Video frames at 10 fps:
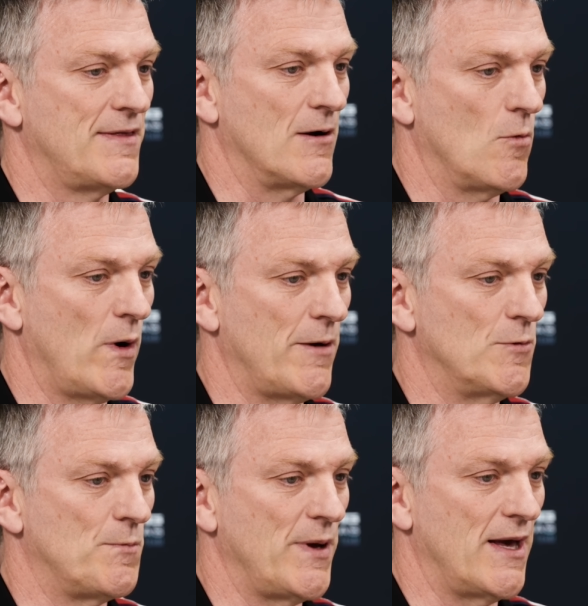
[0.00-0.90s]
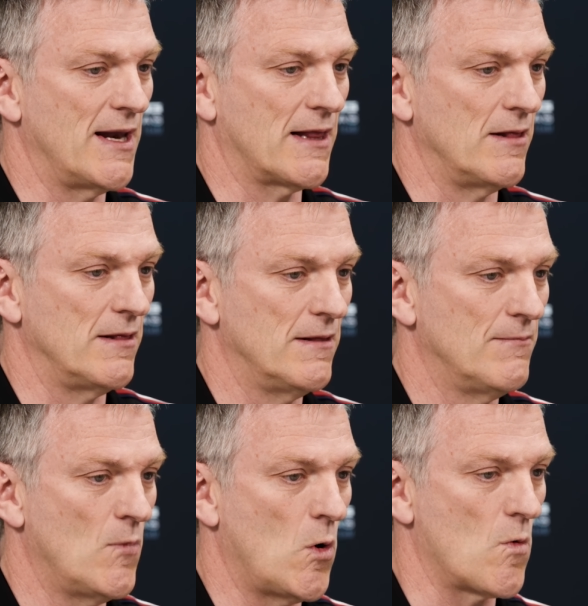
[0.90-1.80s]
I think we would be a little
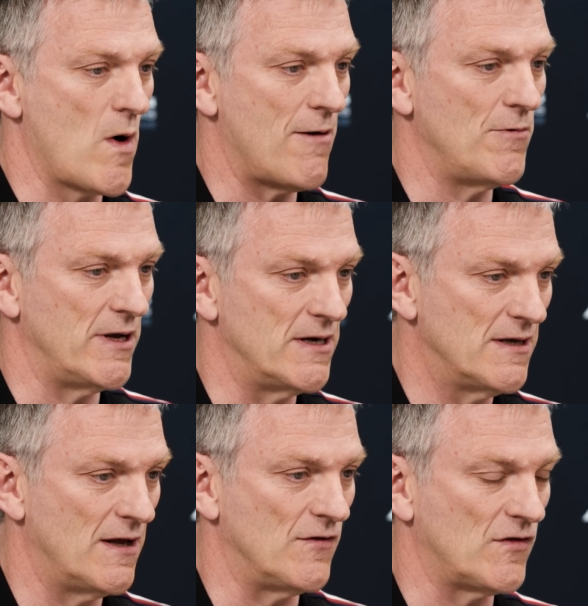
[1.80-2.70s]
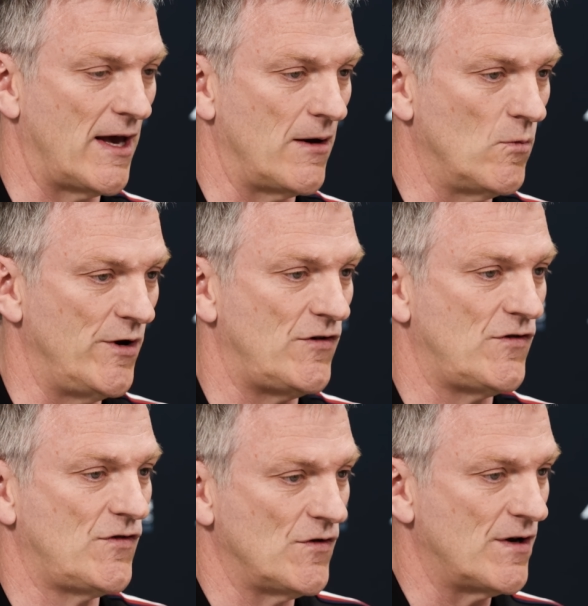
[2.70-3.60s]
more rounded and say we
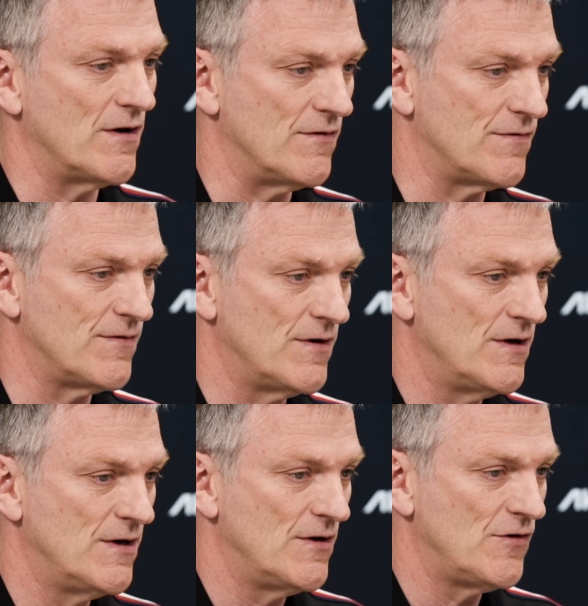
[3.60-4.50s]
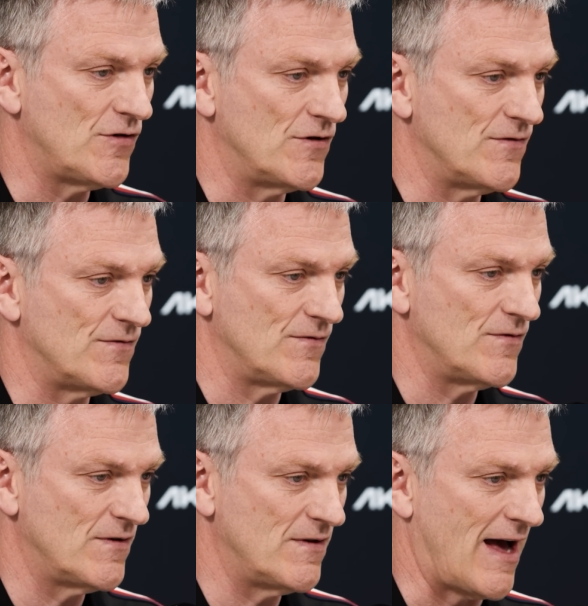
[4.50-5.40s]
should have should have.
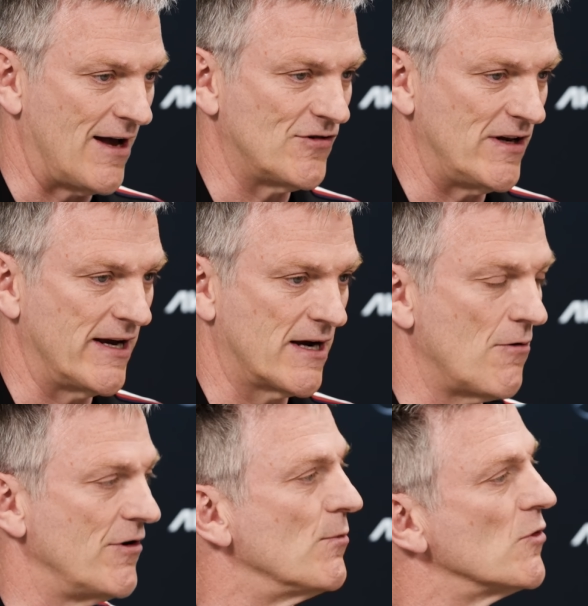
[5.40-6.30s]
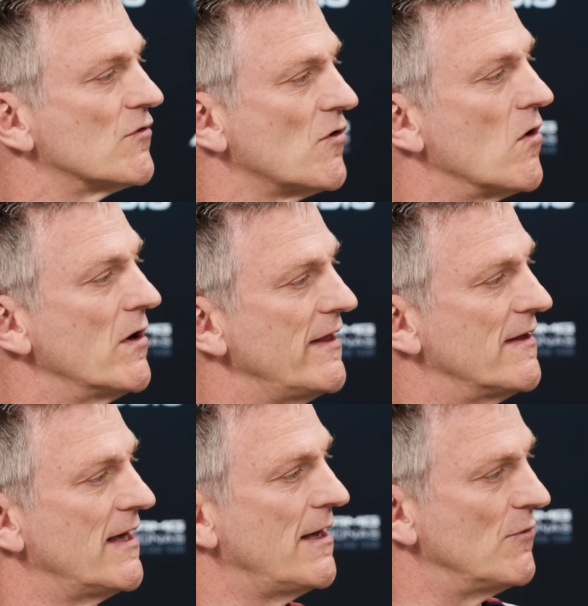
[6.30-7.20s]
Actually encouraged more strongly
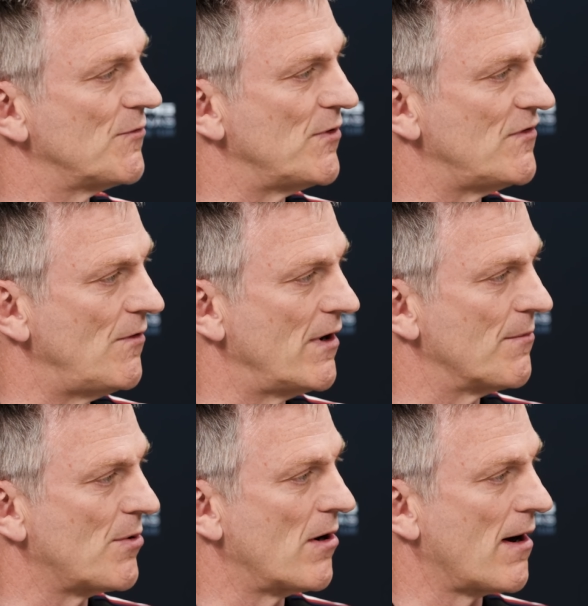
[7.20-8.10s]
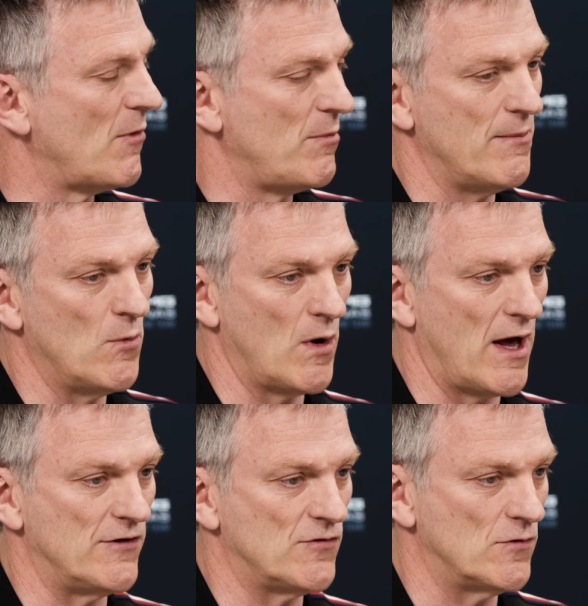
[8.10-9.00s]
that he was pursuing a program a bit more
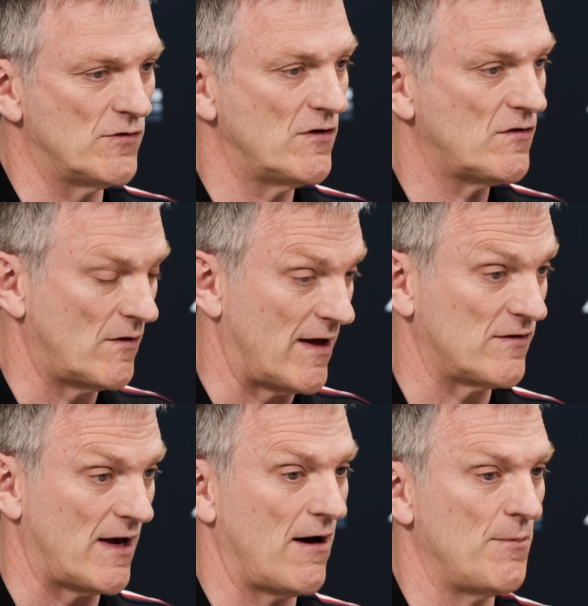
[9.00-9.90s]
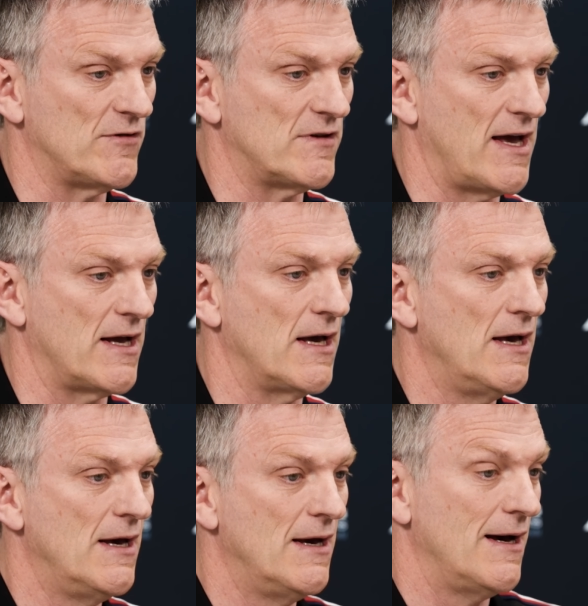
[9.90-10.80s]
like George's, so that's our mistake.
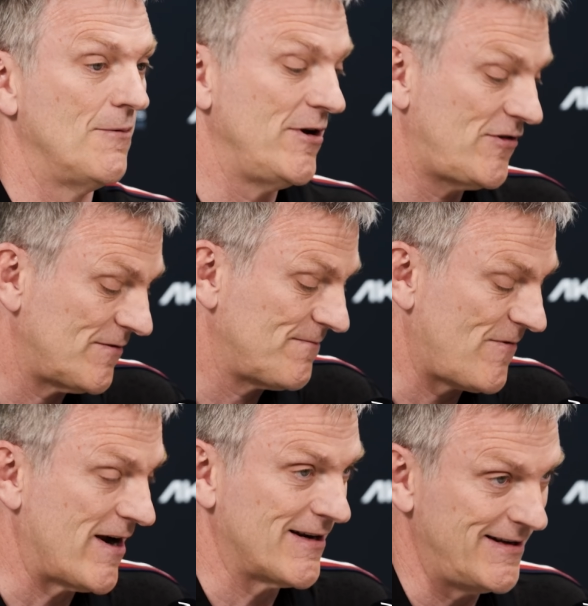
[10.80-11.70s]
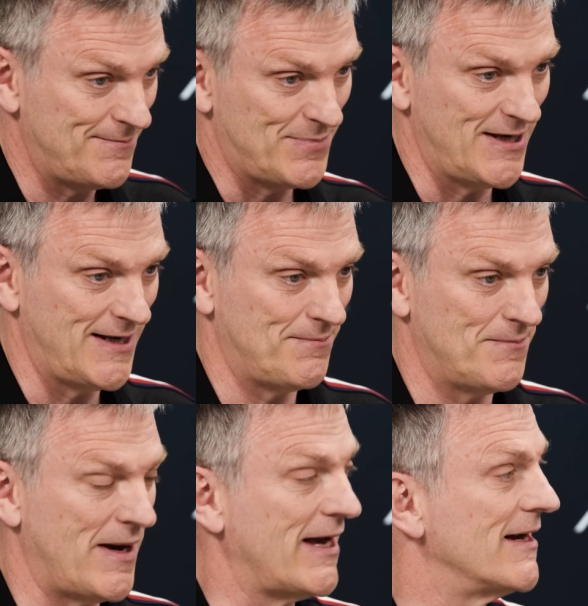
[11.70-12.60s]
And we should frankly be
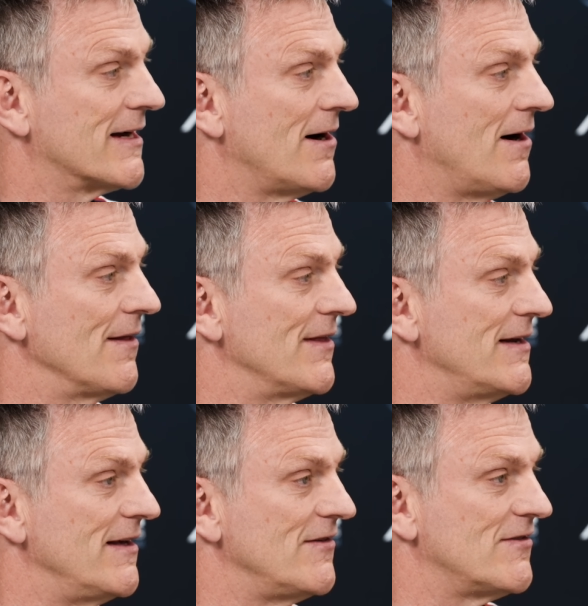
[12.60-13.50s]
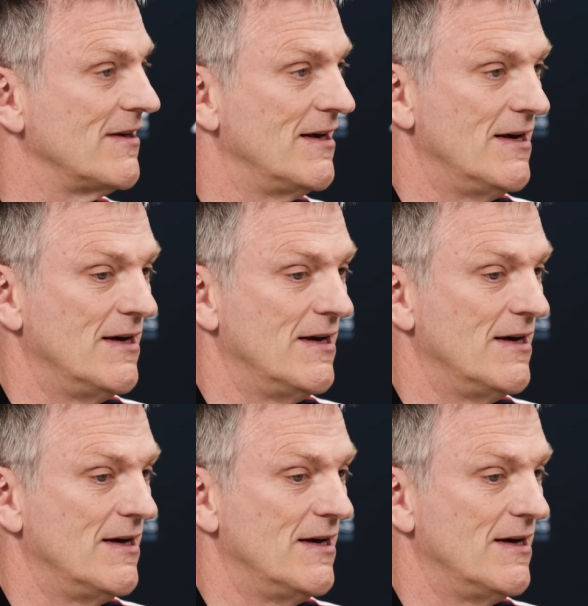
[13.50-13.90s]
making a car that is